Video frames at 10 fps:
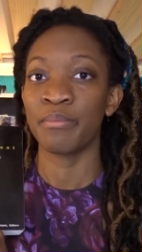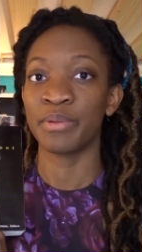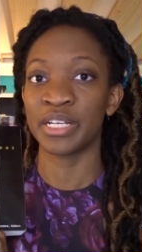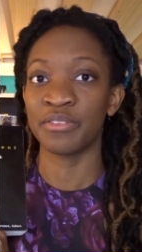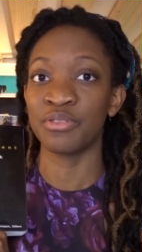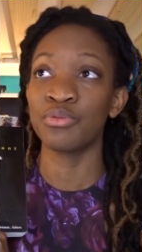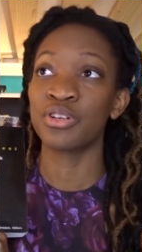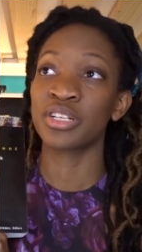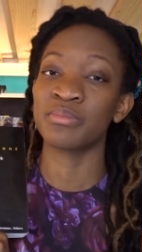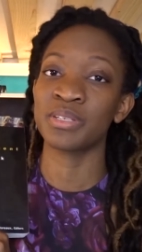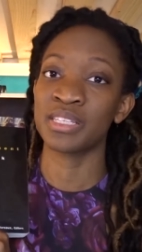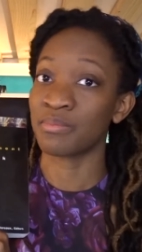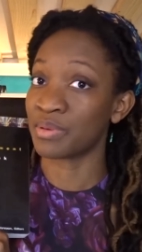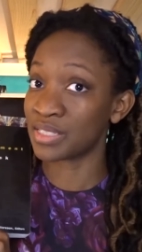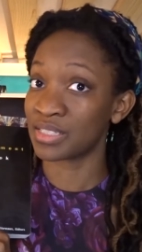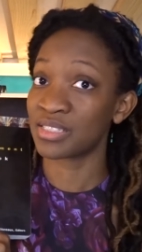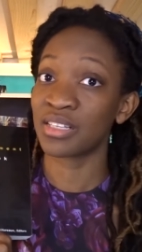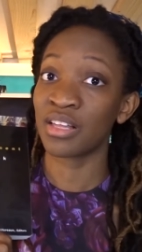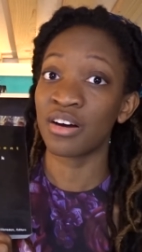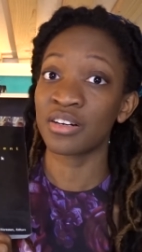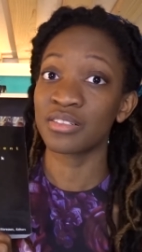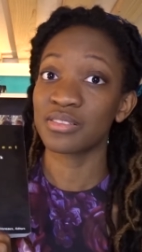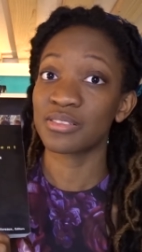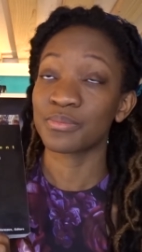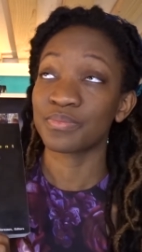But if you're going to be in the business of the arts,